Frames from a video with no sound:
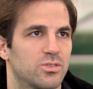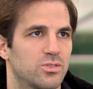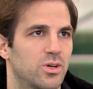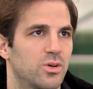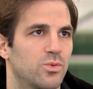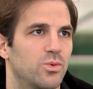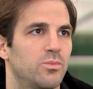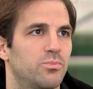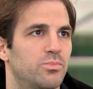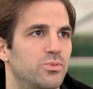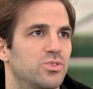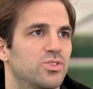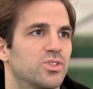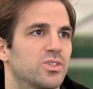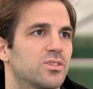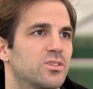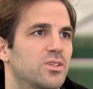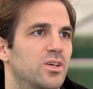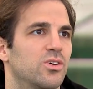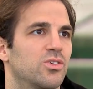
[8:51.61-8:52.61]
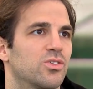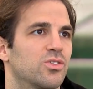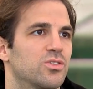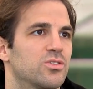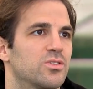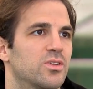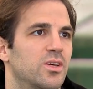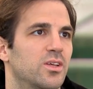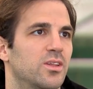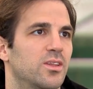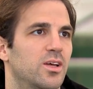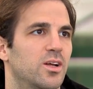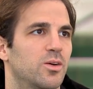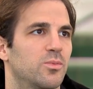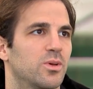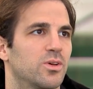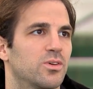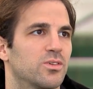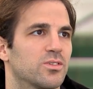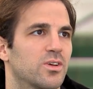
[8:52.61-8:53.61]
so I will put just Diego Costa in there,
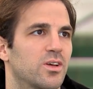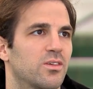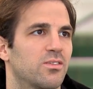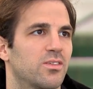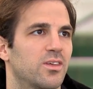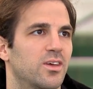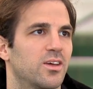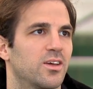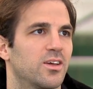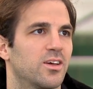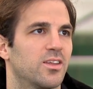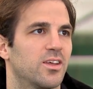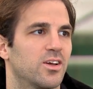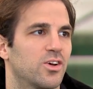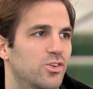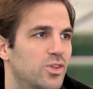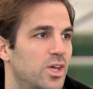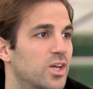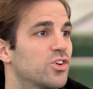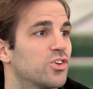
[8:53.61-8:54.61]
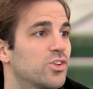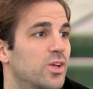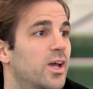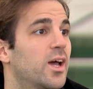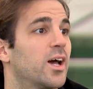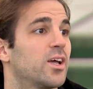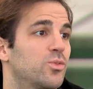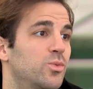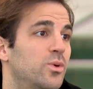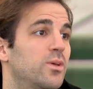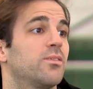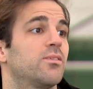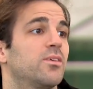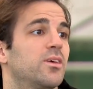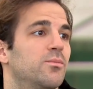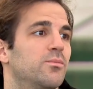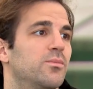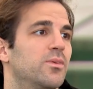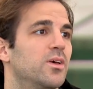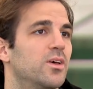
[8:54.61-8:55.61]
because I think the connection I had with
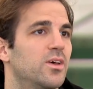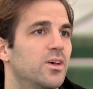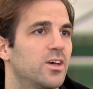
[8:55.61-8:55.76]
him